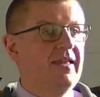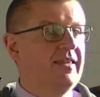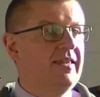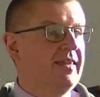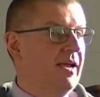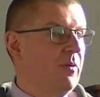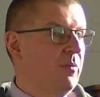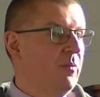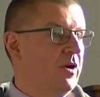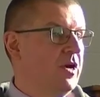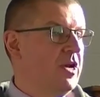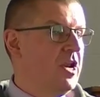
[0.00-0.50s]
and that
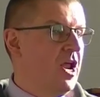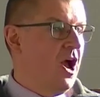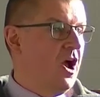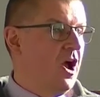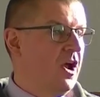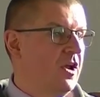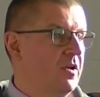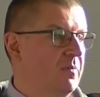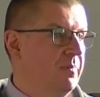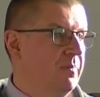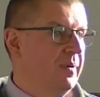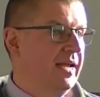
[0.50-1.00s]
they were
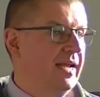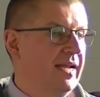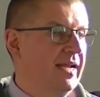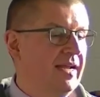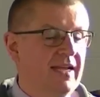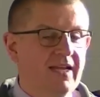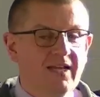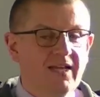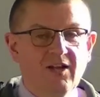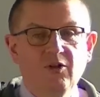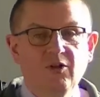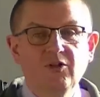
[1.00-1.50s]
now
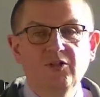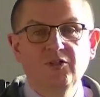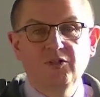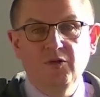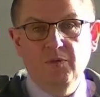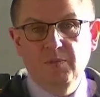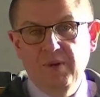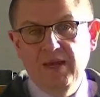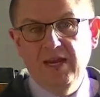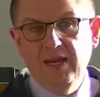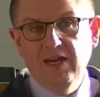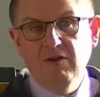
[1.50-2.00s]
being
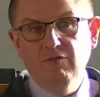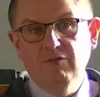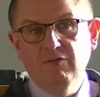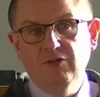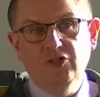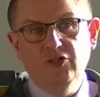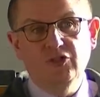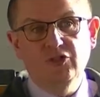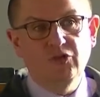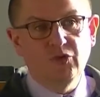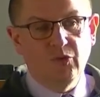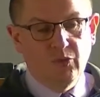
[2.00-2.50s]

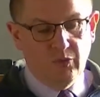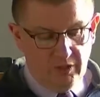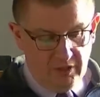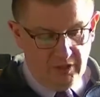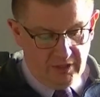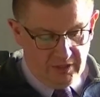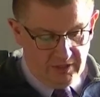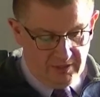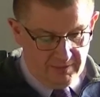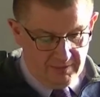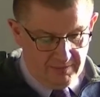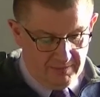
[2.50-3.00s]

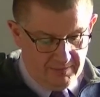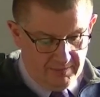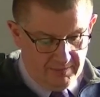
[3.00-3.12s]
restored.